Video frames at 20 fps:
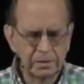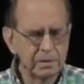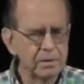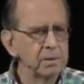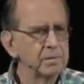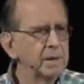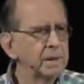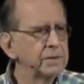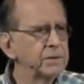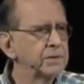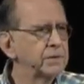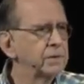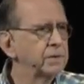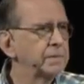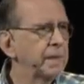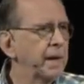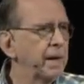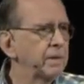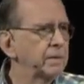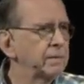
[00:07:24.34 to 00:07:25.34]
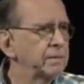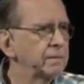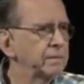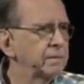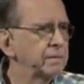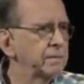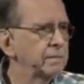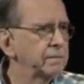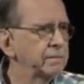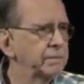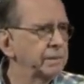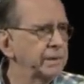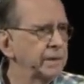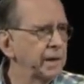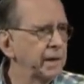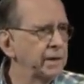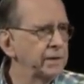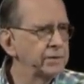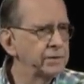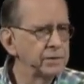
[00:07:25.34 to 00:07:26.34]
too much about
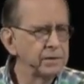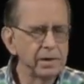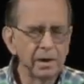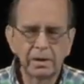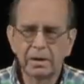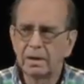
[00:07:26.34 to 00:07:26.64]
pH.